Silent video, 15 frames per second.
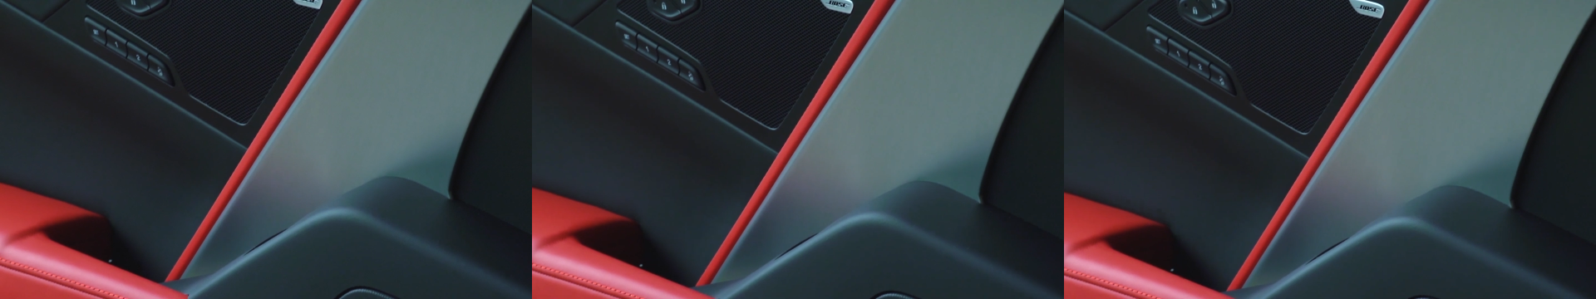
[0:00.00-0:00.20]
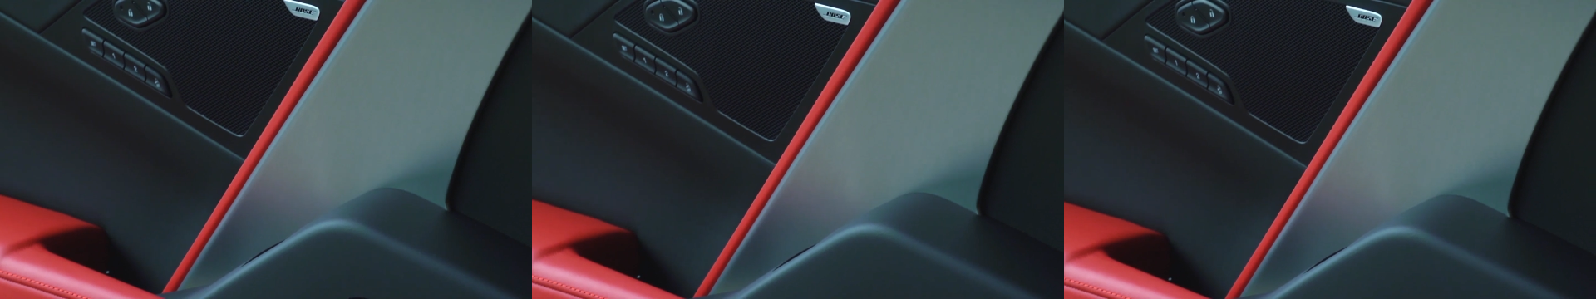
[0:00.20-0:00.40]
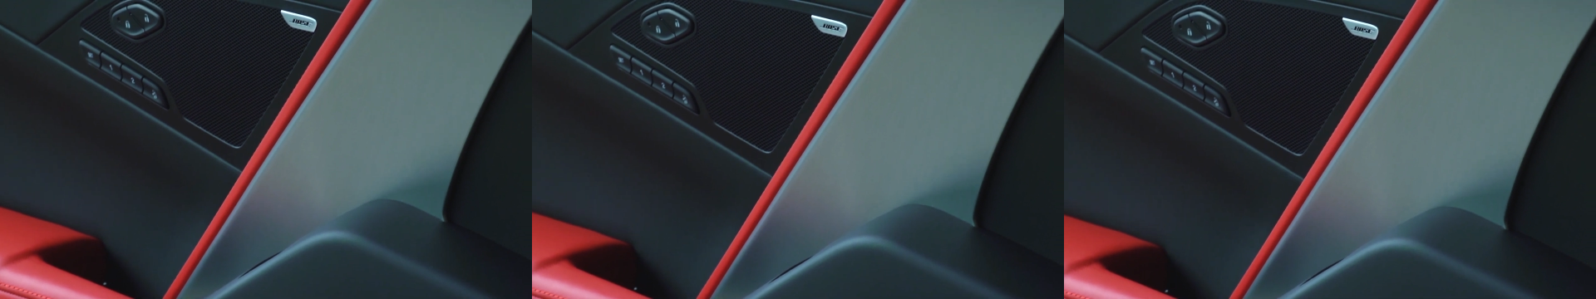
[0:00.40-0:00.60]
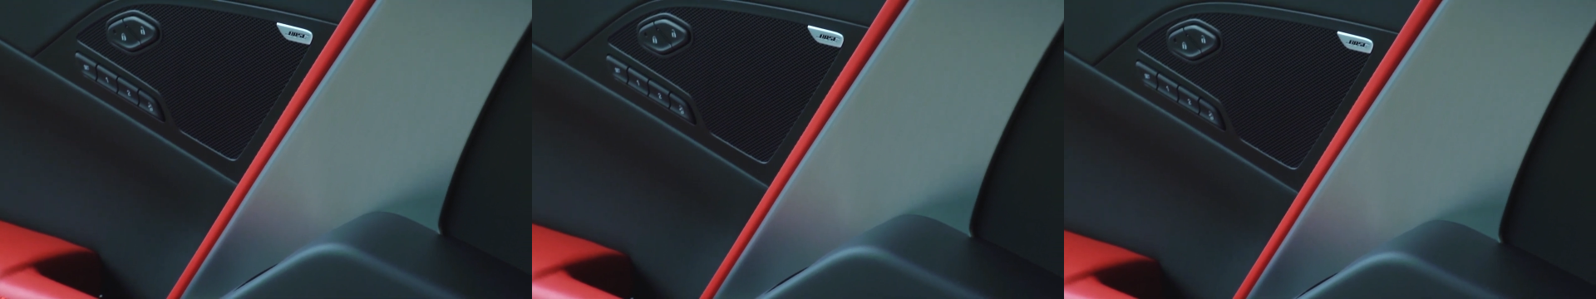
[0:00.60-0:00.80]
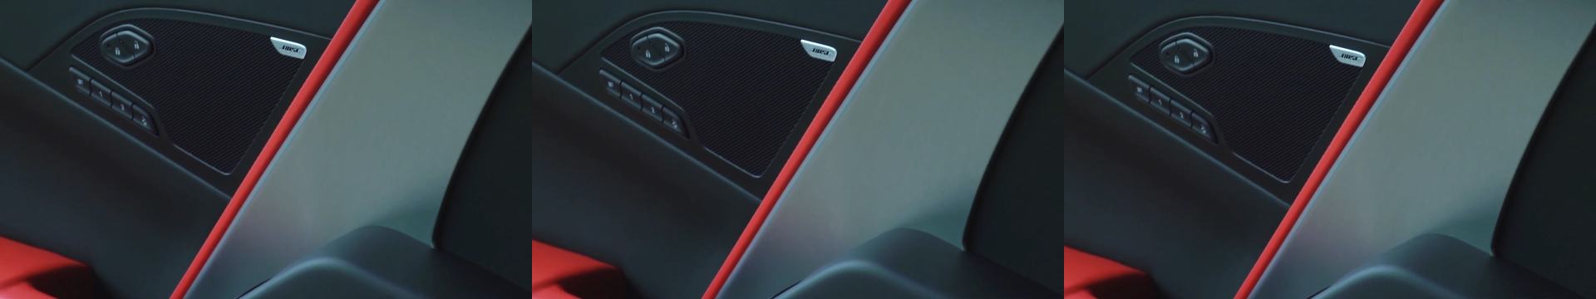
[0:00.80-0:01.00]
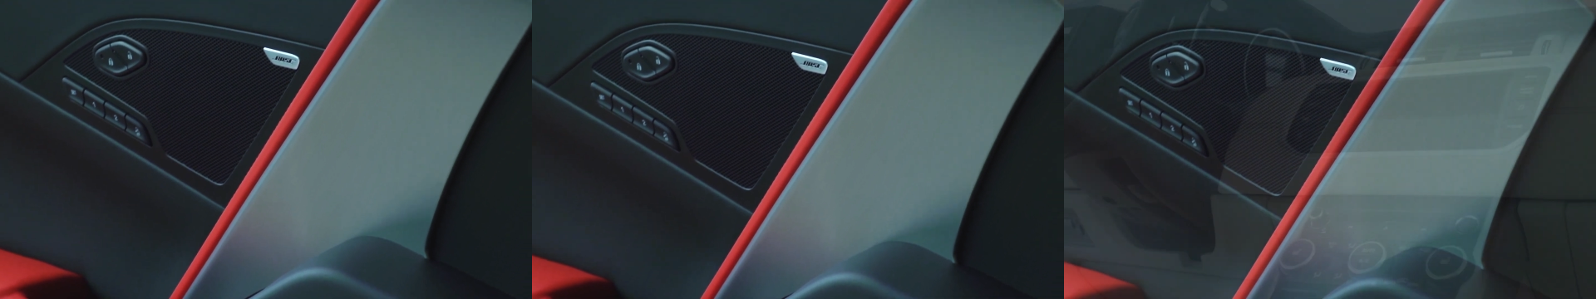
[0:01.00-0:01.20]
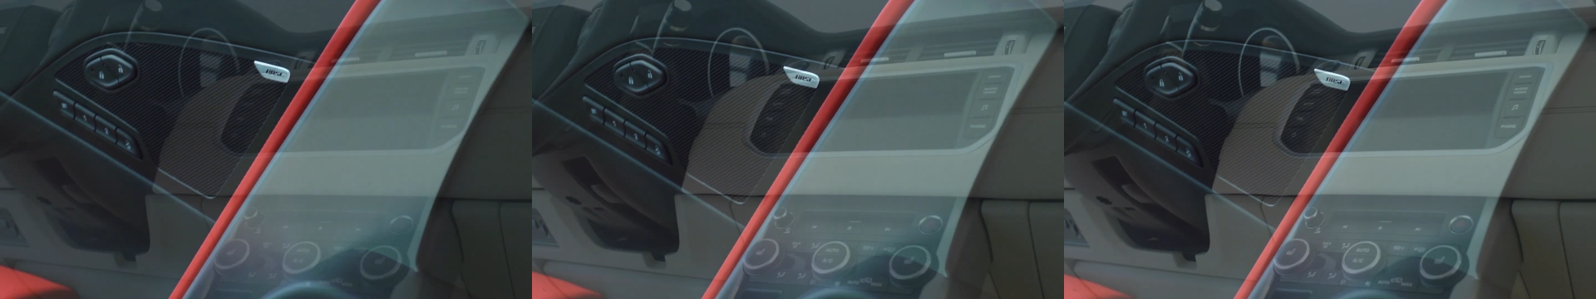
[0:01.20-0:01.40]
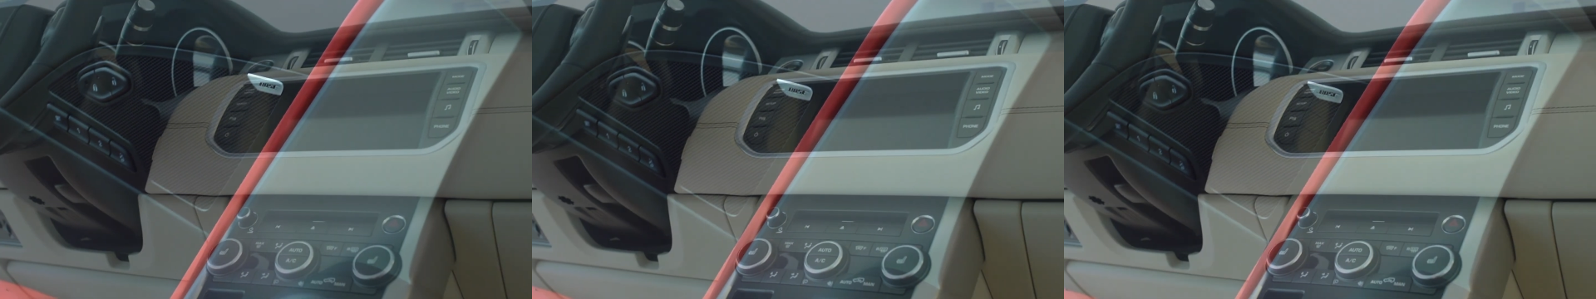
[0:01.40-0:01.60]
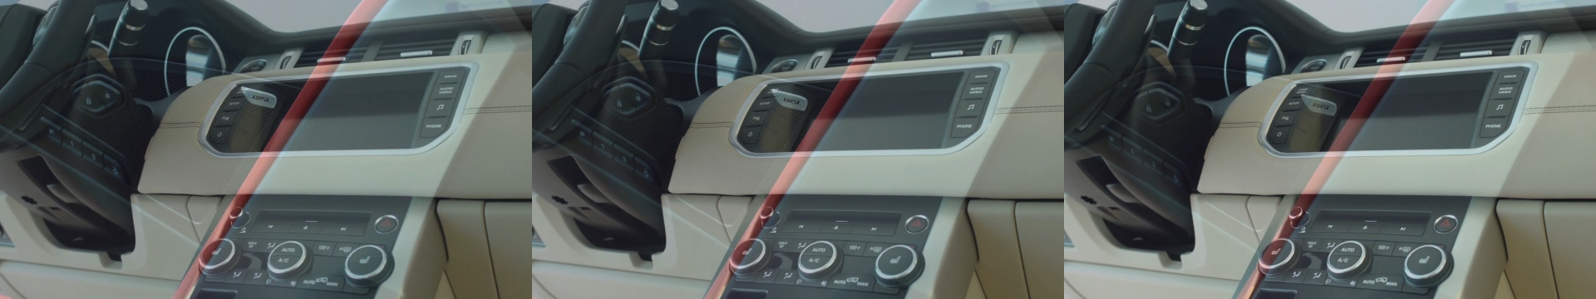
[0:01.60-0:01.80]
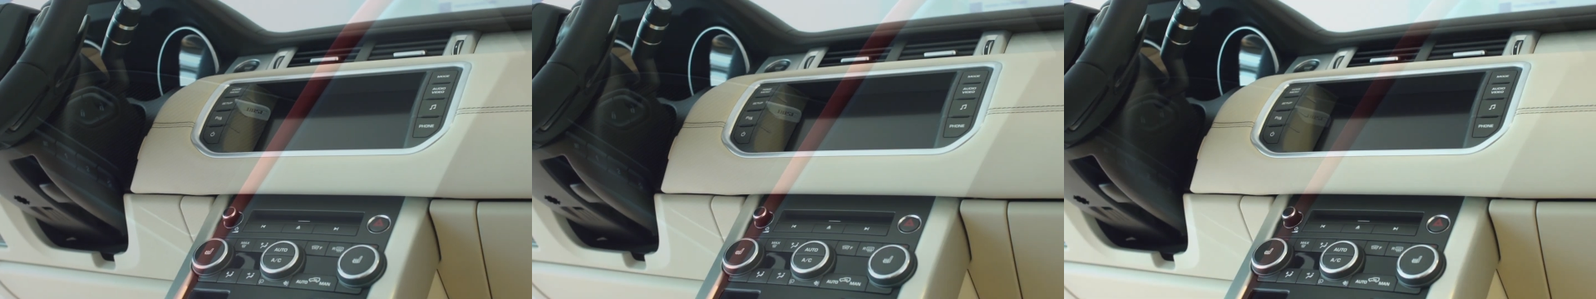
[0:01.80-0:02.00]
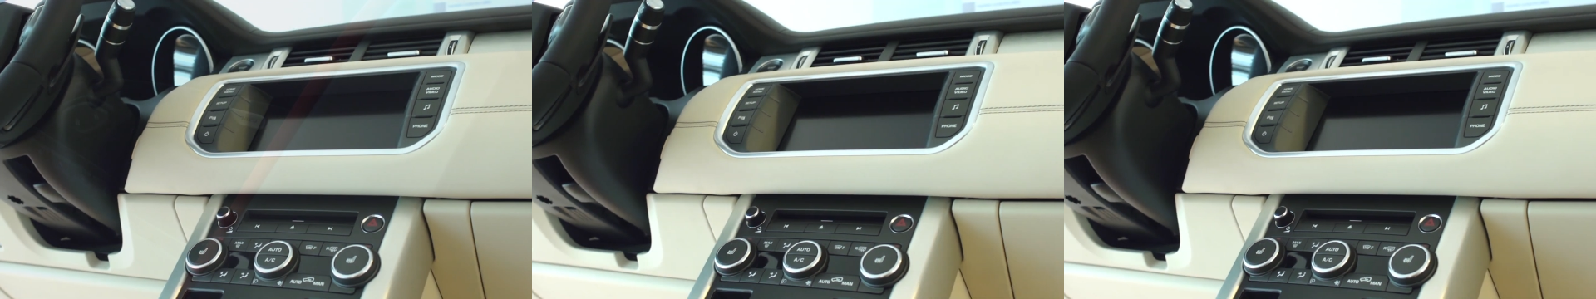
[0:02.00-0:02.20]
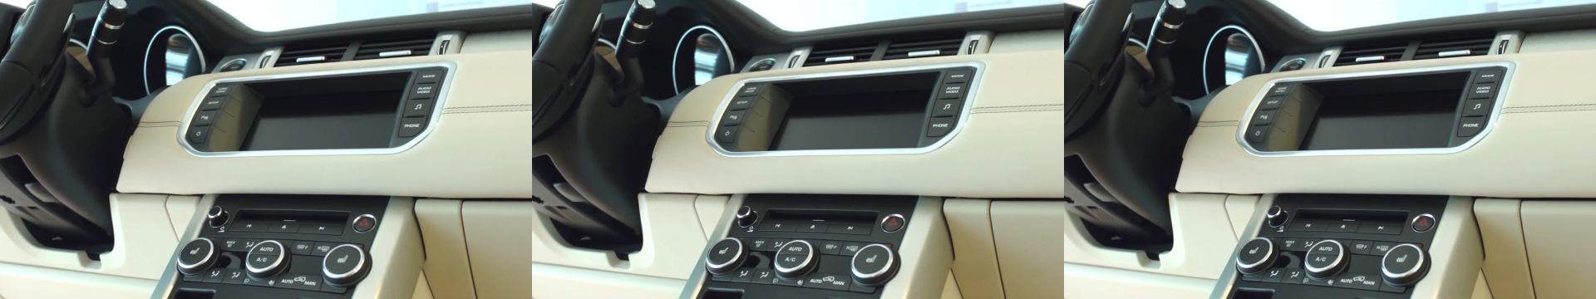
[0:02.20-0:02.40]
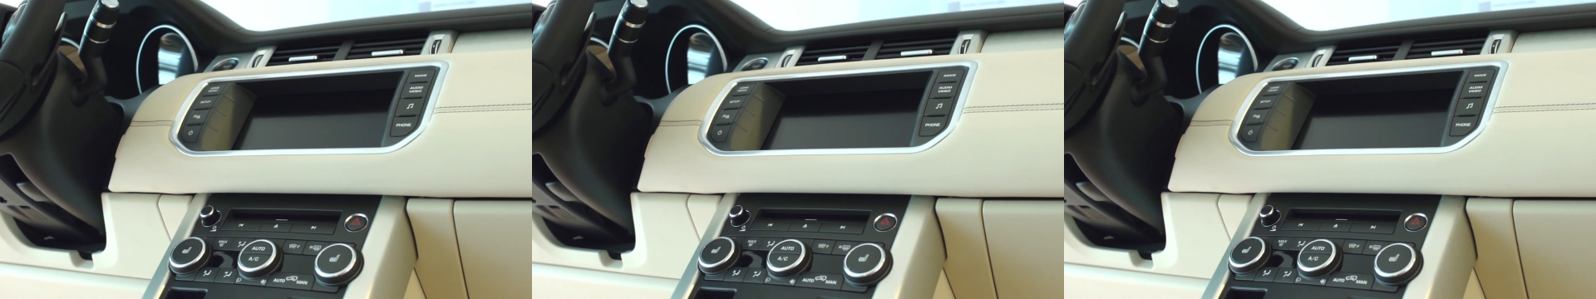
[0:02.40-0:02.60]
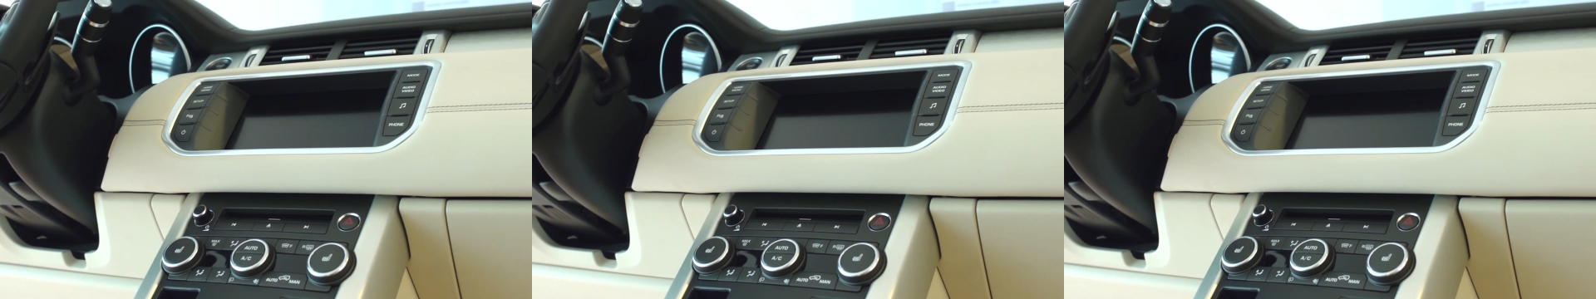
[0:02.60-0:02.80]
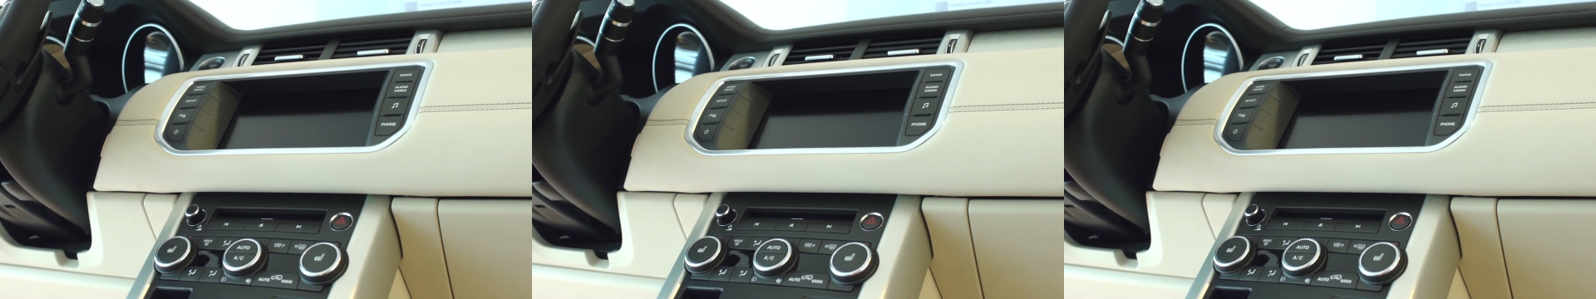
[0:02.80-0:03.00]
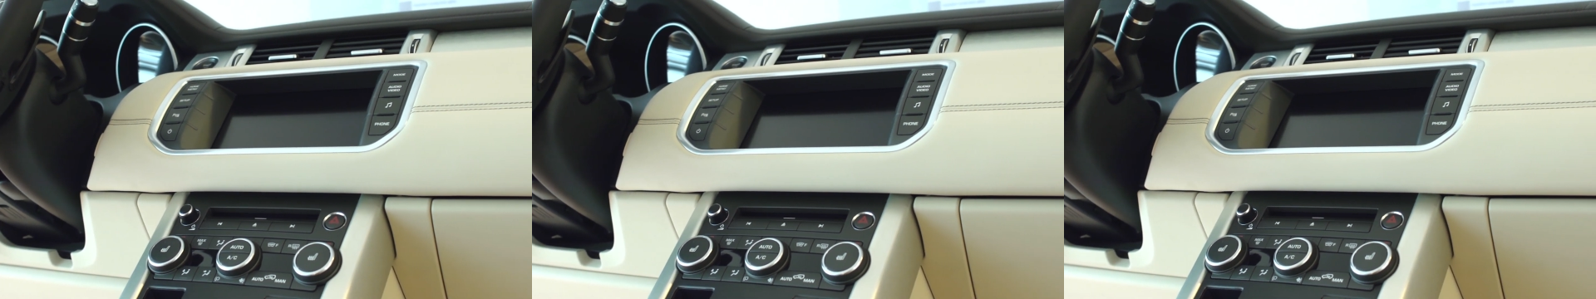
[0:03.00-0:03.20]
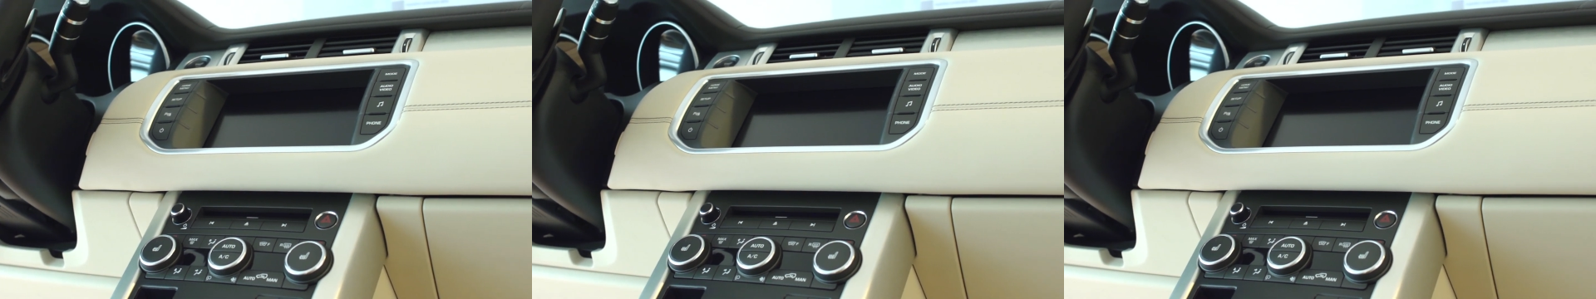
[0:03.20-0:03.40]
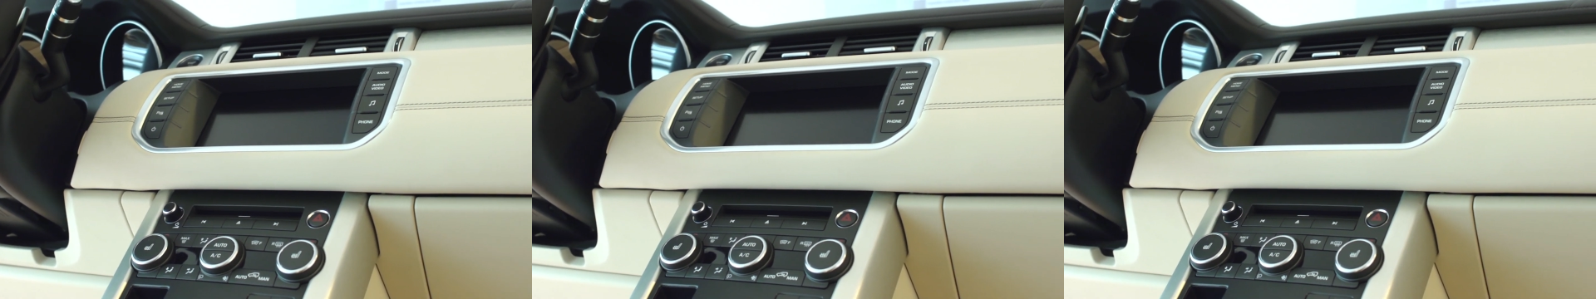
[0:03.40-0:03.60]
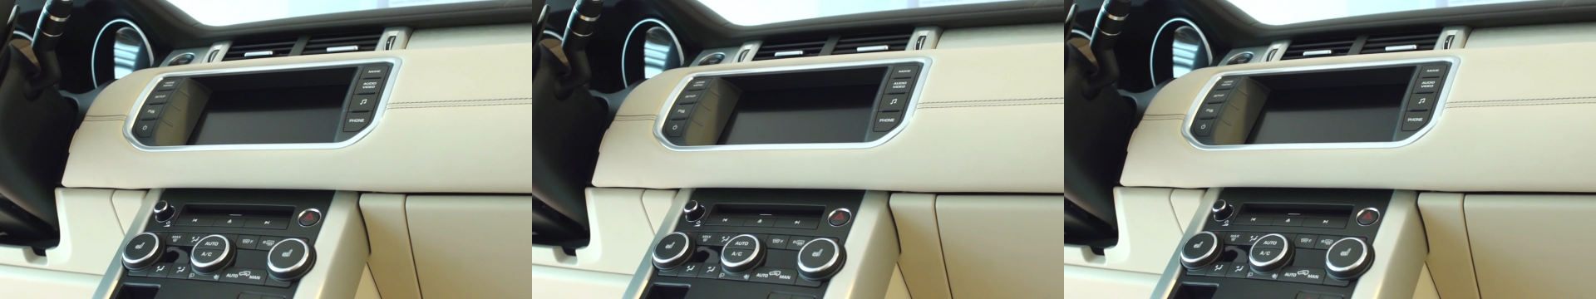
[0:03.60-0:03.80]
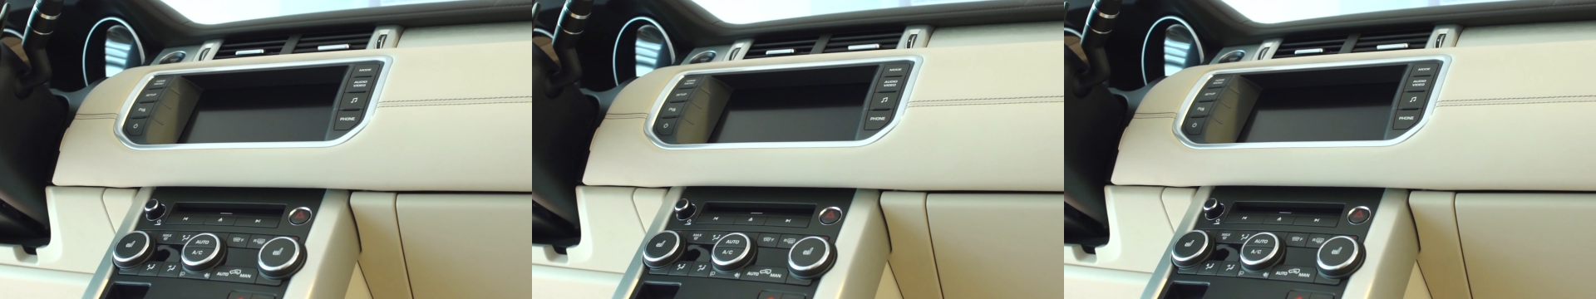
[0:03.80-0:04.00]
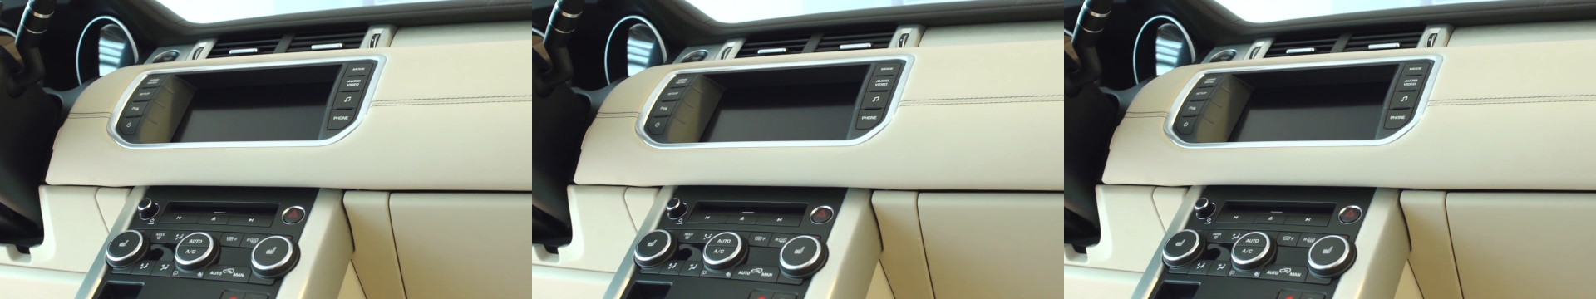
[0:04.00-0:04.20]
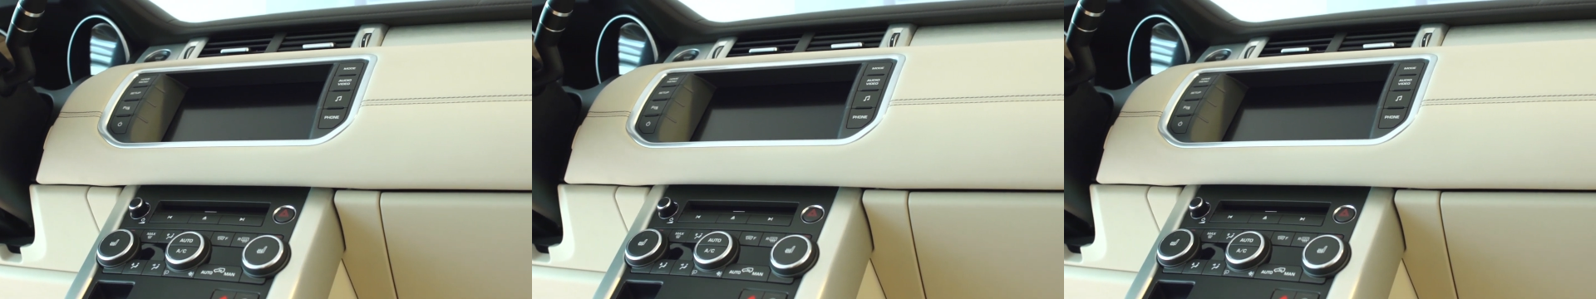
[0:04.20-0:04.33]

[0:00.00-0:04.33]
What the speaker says: Nobody's mouth can be seen.